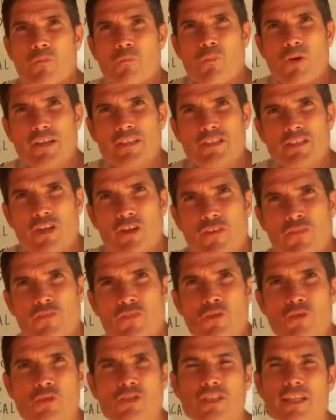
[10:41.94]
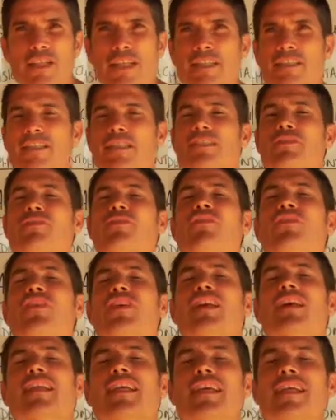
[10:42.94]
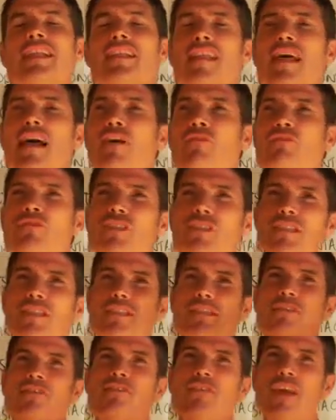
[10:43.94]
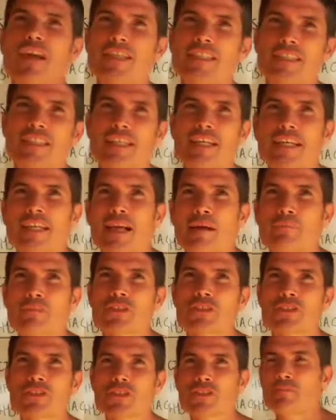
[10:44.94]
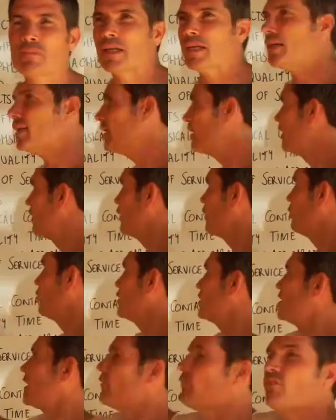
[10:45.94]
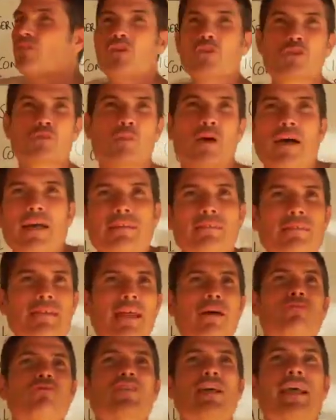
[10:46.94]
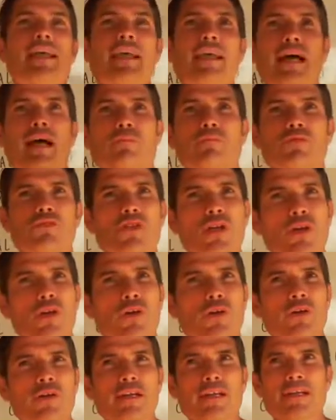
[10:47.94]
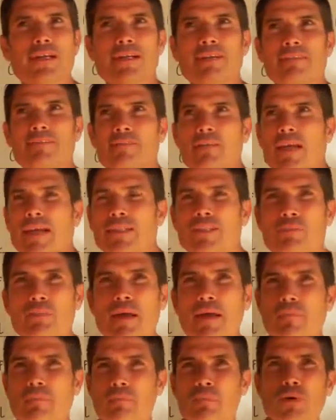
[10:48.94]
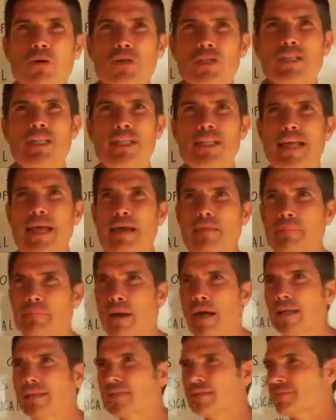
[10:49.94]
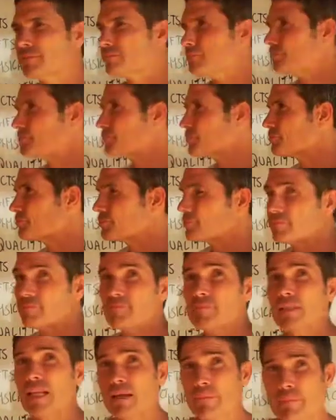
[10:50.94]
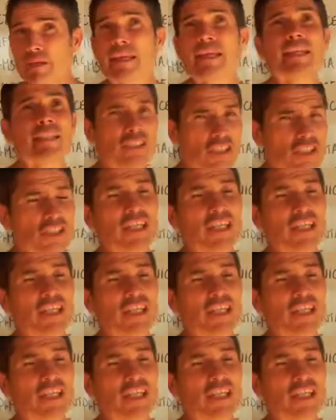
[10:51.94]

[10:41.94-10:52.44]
went so full. So then she's feeling loved and this affection that comes to me, which then fills my love tank up. So it's about pushing that button. Here's the